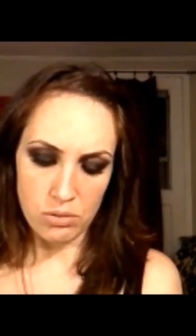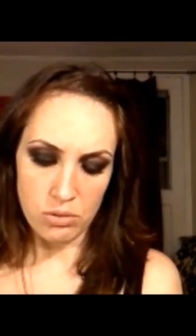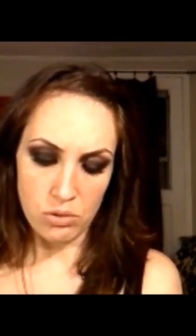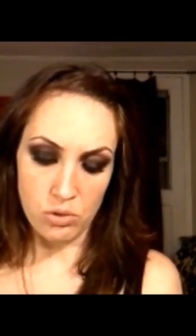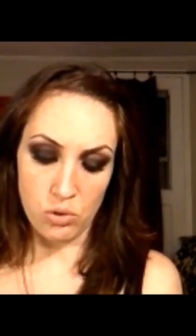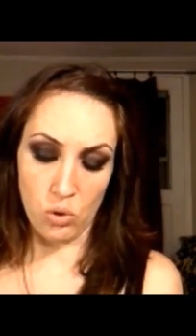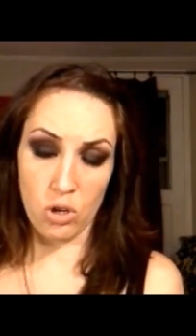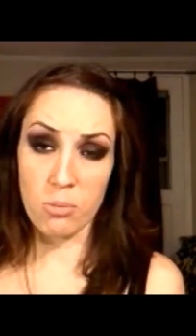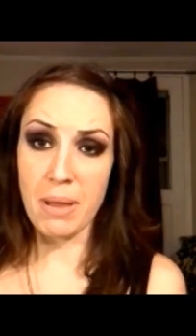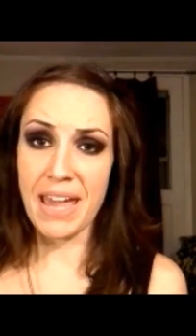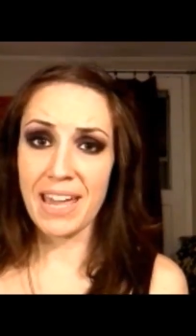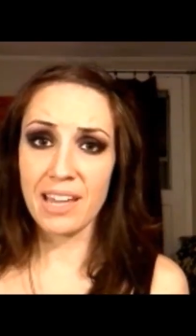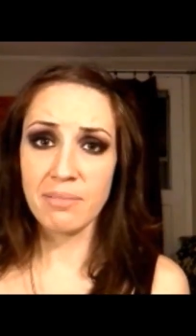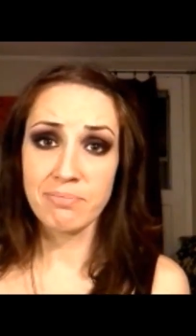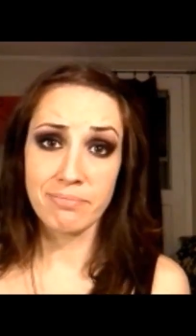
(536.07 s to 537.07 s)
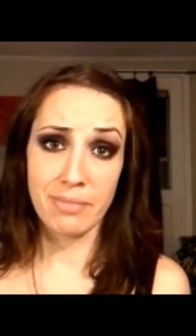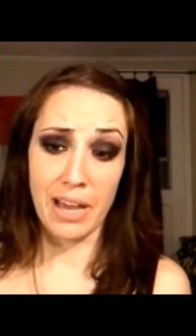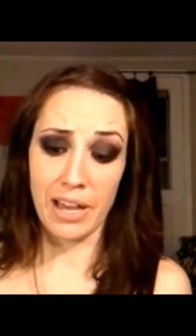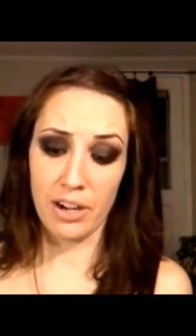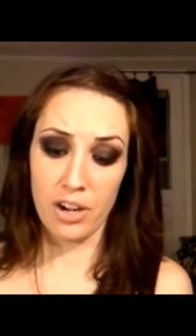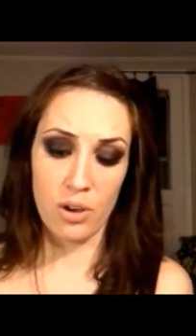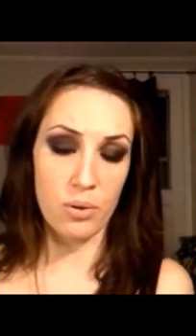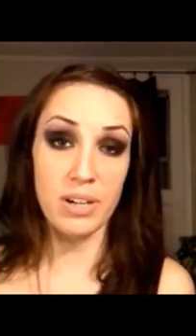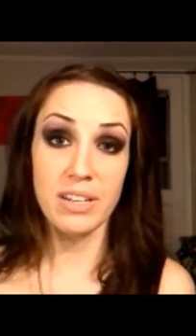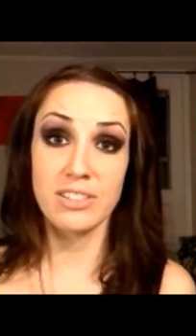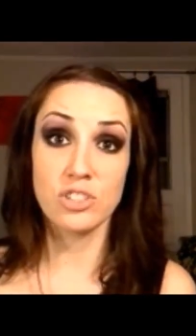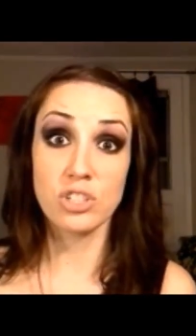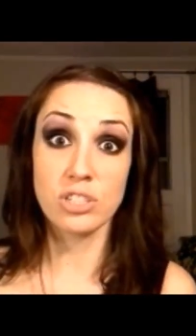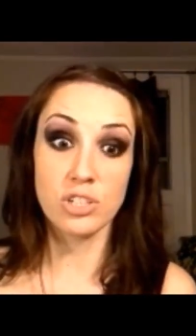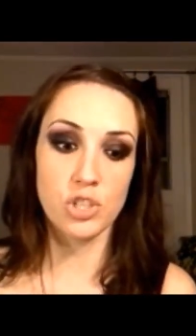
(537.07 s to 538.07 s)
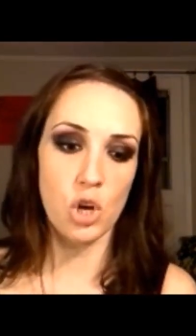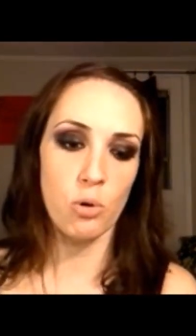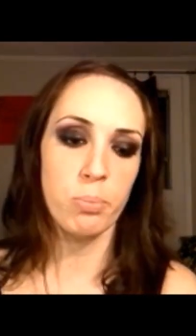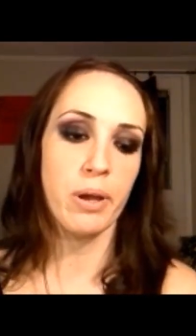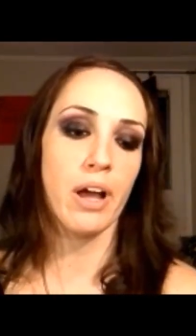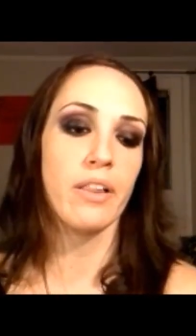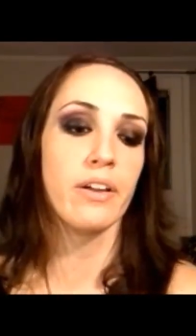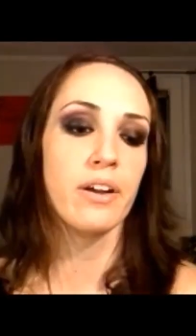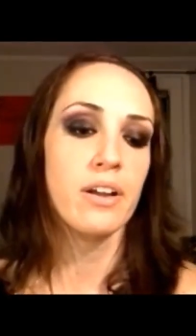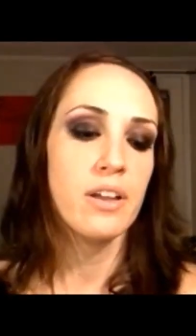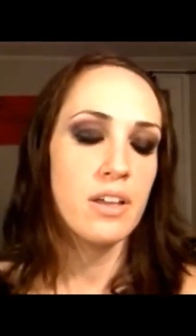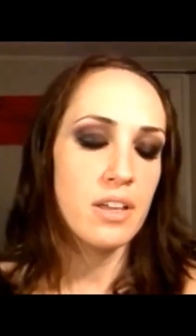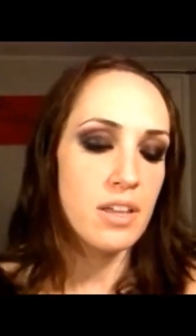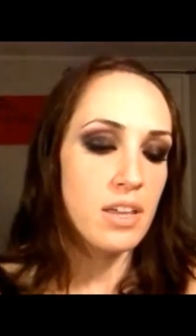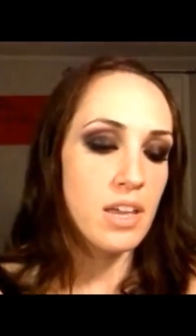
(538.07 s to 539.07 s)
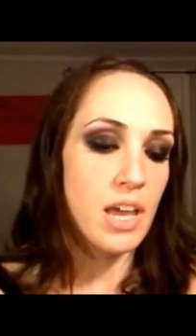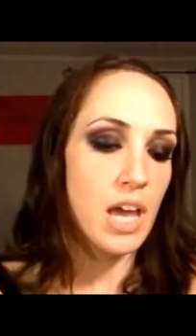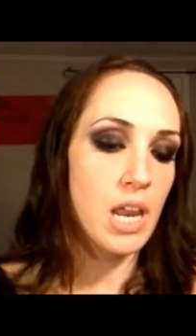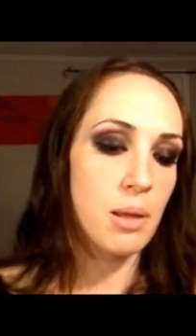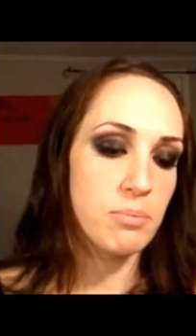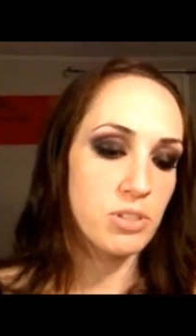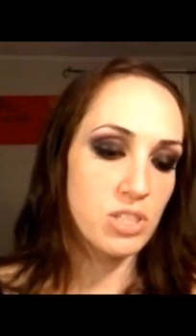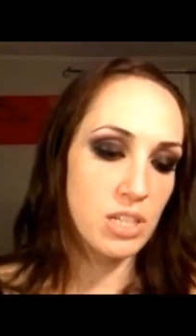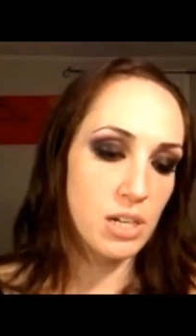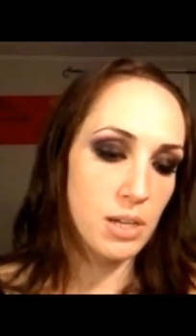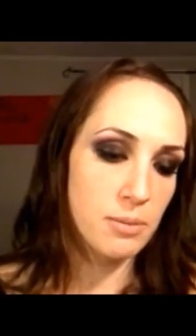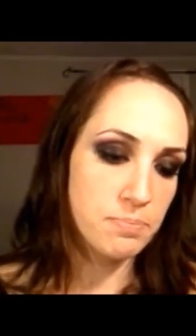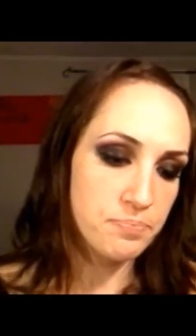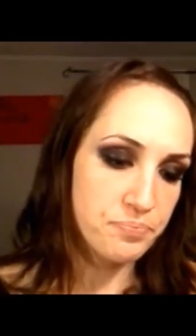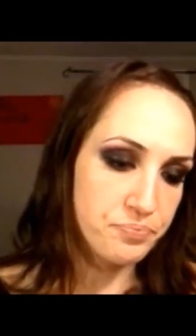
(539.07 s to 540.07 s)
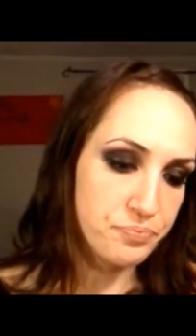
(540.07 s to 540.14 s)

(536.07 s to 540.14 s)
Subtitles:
Sorme, I don't know, and it's just a taupe color. And I'm just gonna